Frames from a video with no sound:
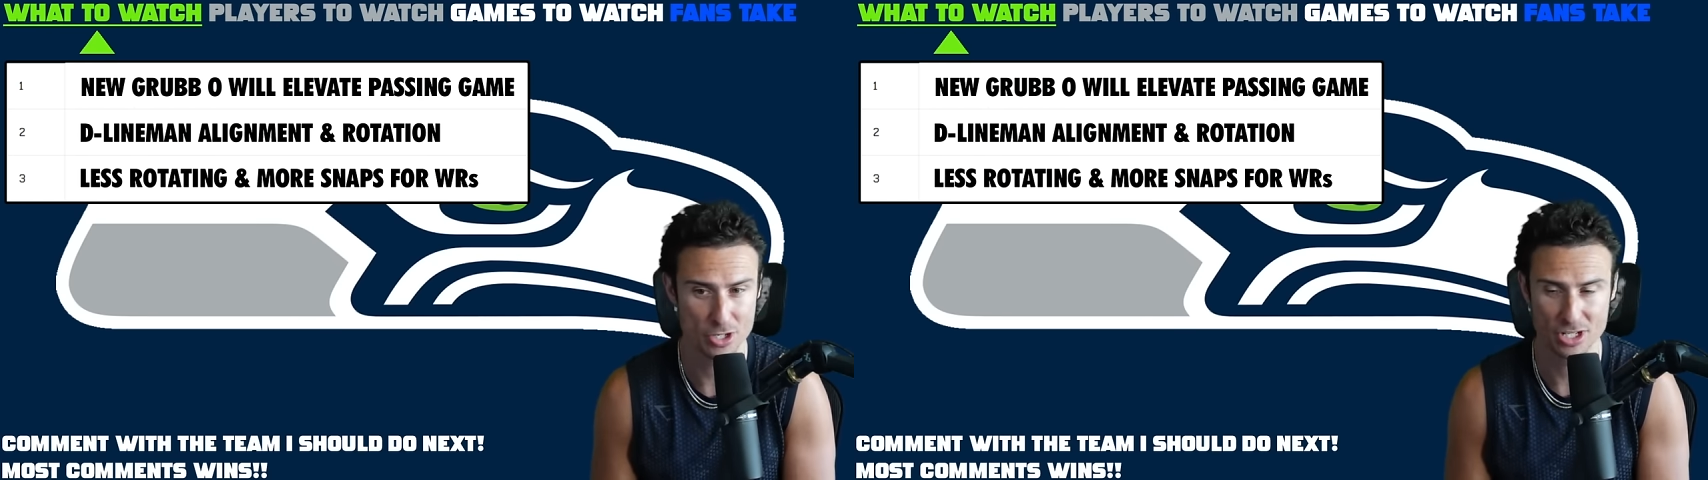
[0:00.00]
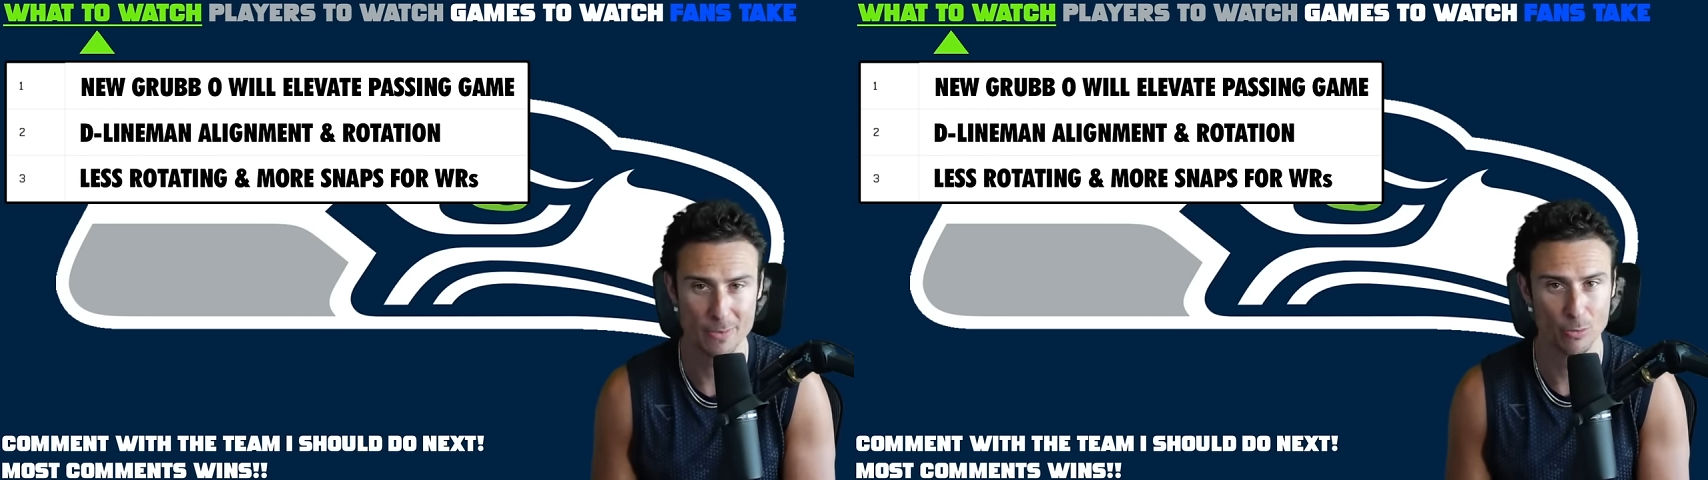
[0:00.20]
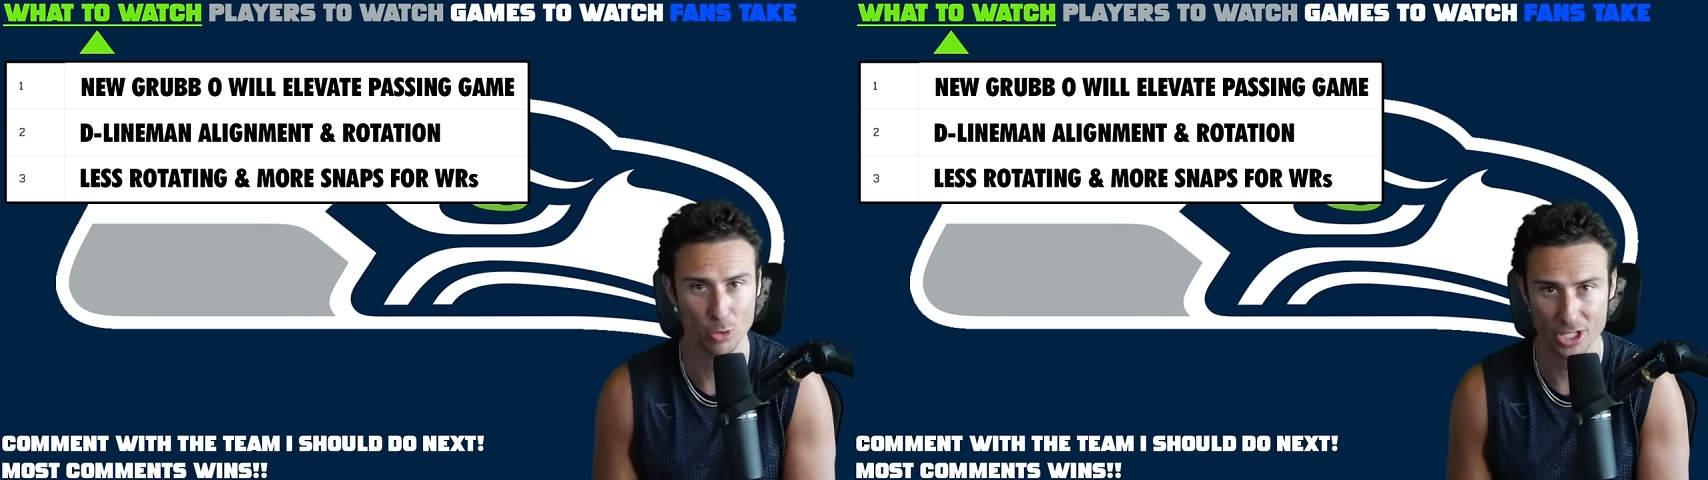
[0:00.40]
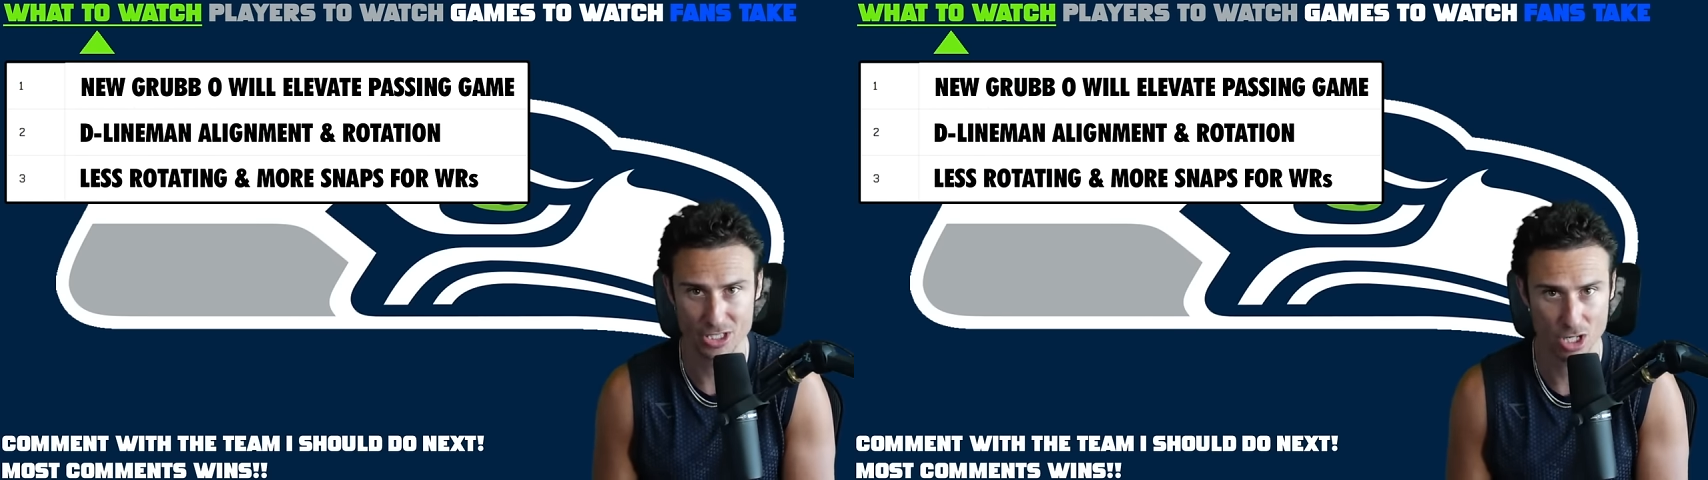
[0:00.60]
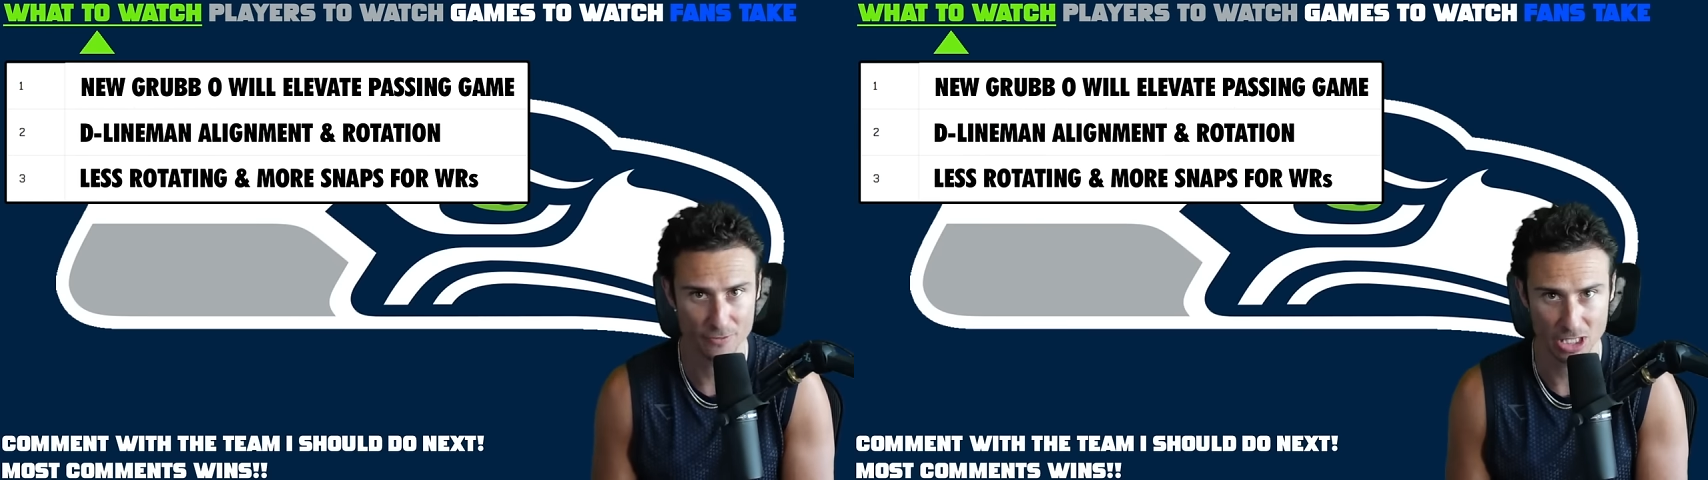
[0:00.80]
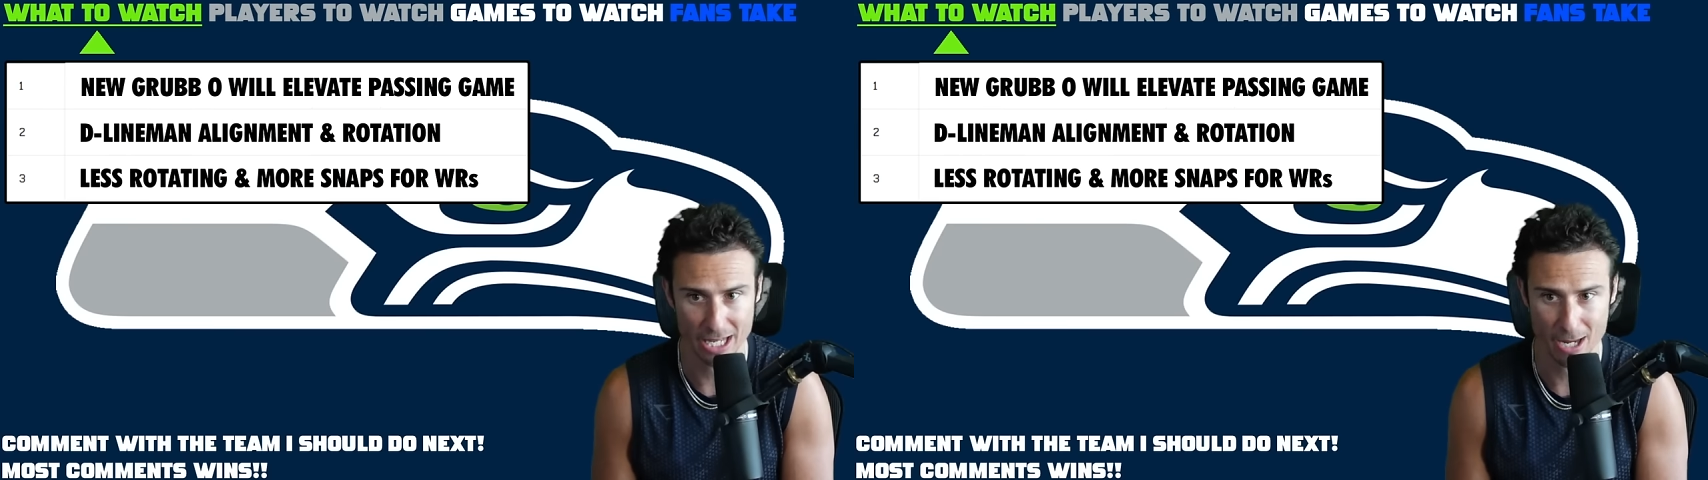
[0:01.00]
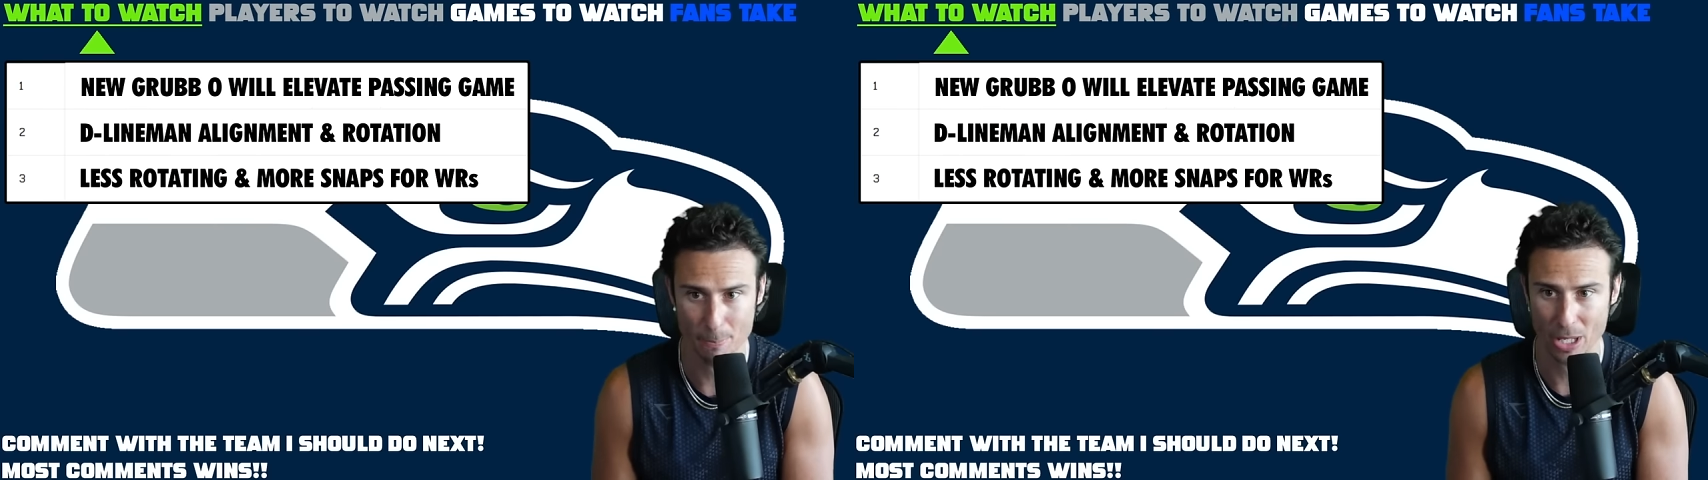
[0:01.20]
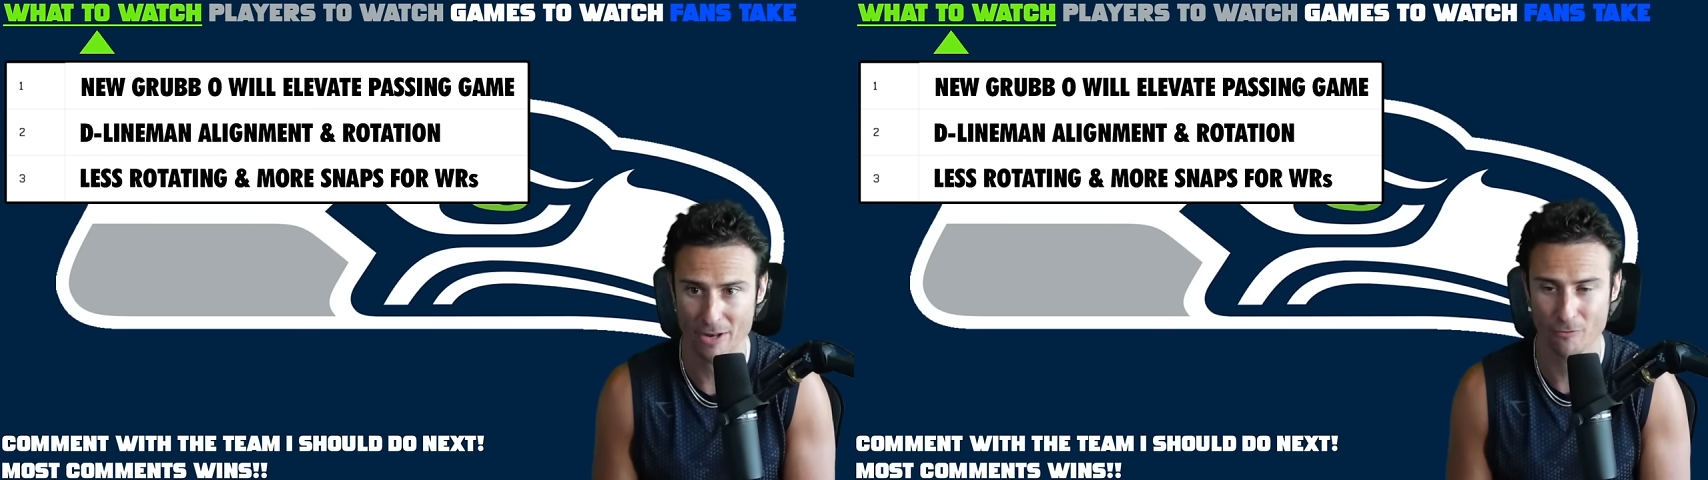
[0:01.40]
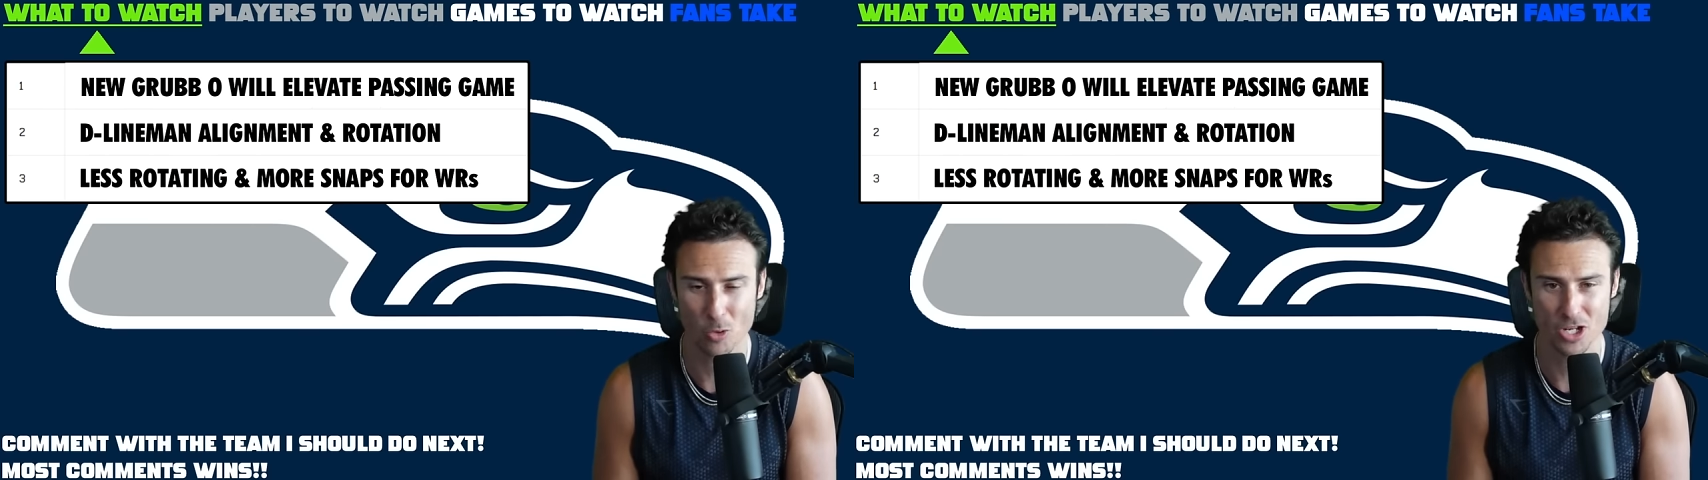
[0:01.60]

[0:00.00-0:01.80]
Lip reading: It's going to be really tough to game plan for.